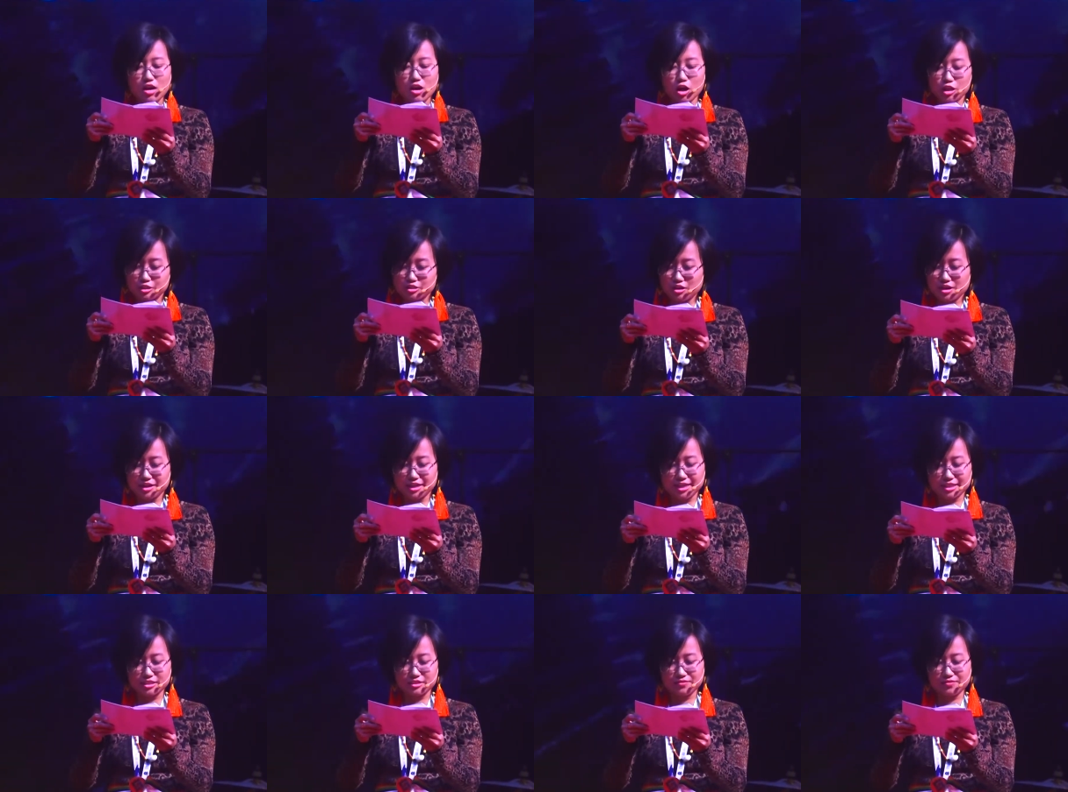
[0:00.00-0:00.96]
Also, our
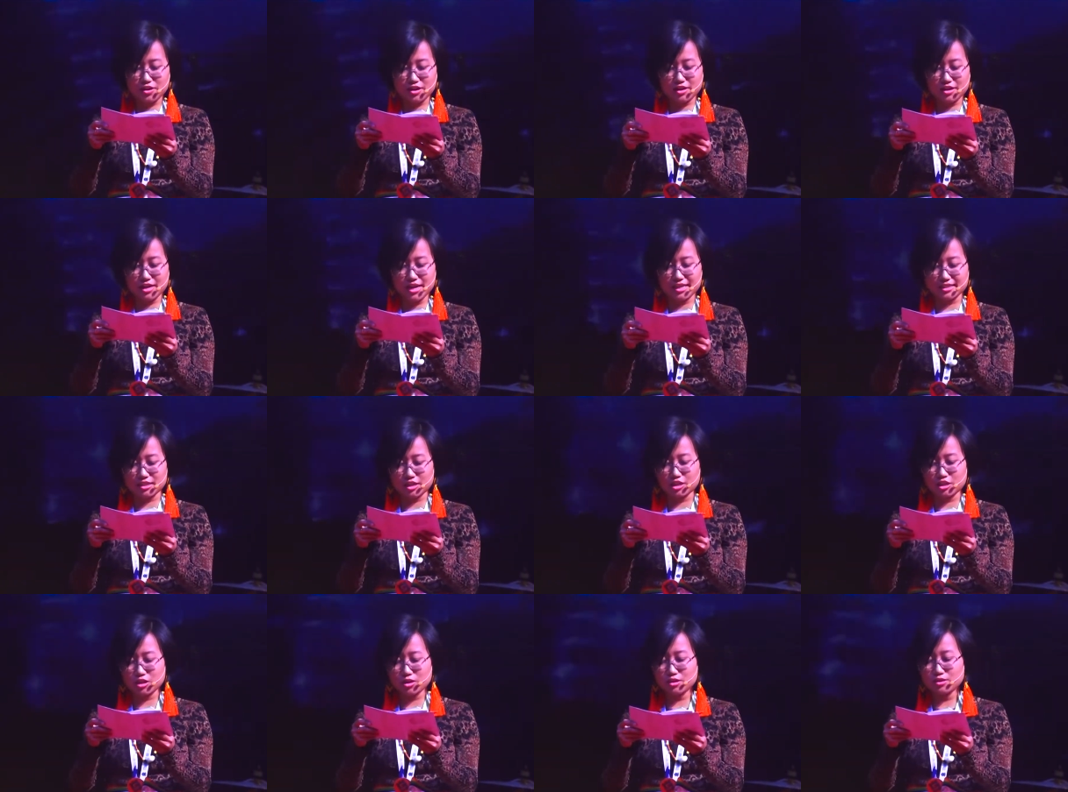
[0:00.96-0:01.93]
guest of honor has a
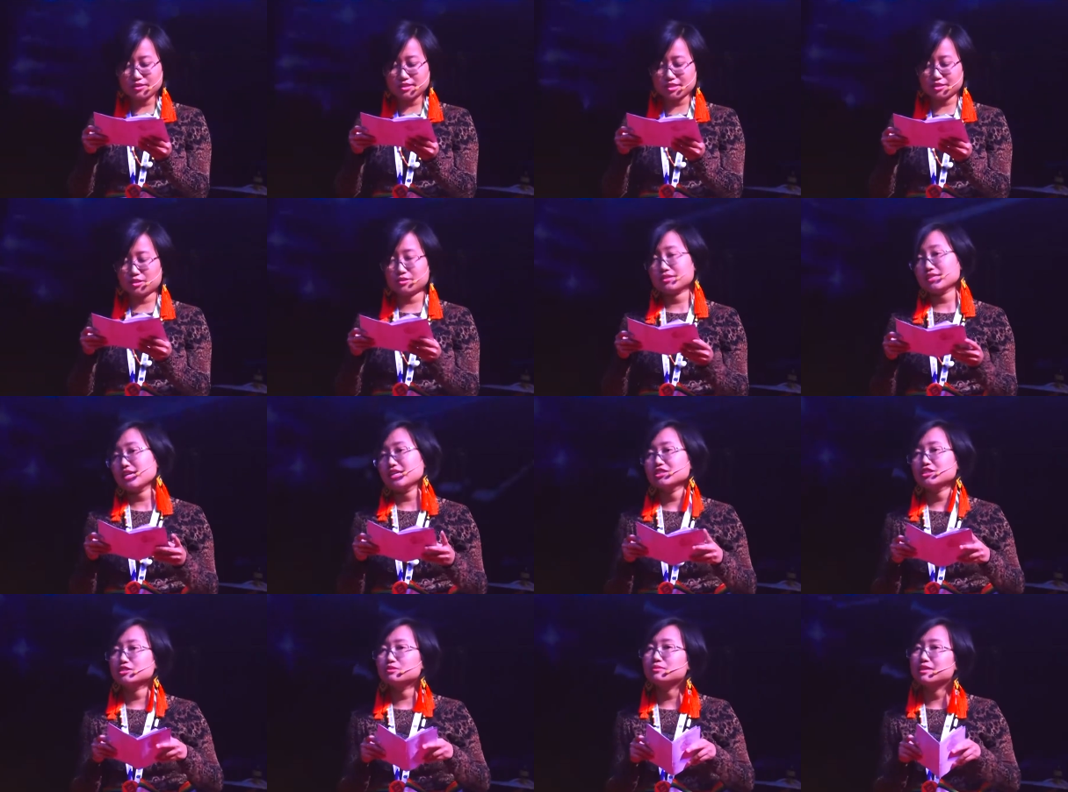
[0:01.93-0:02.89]
close
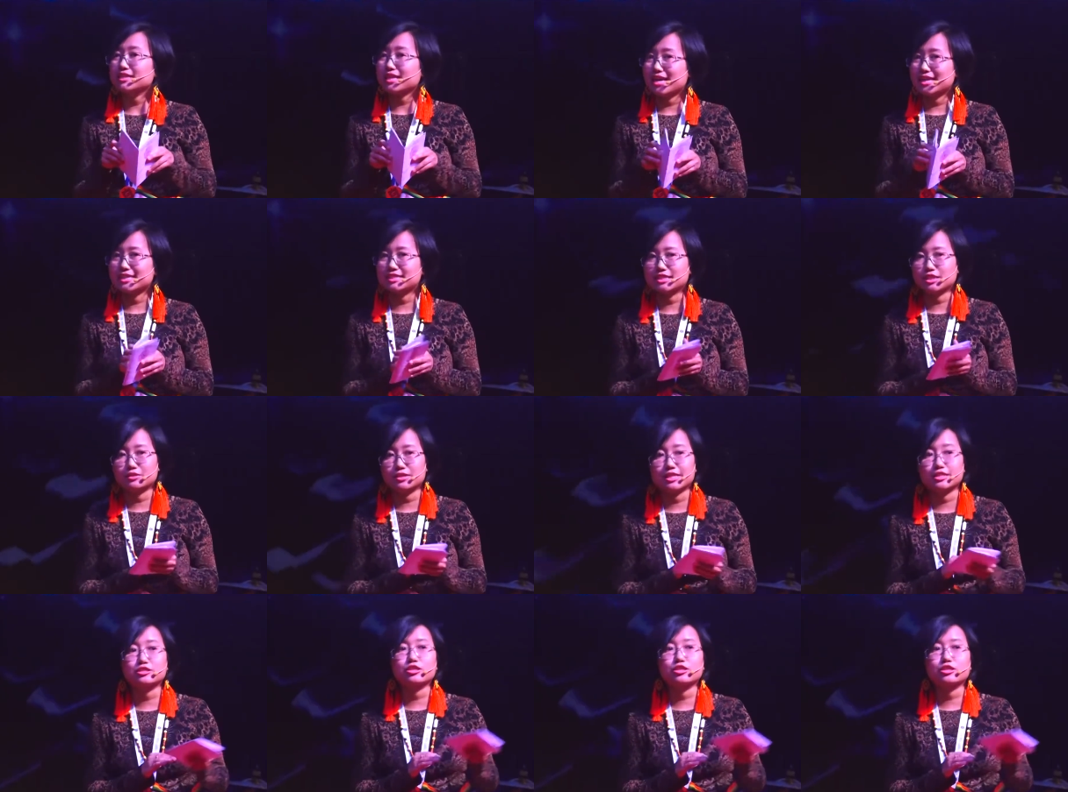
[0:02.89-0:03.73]
association with NSUD.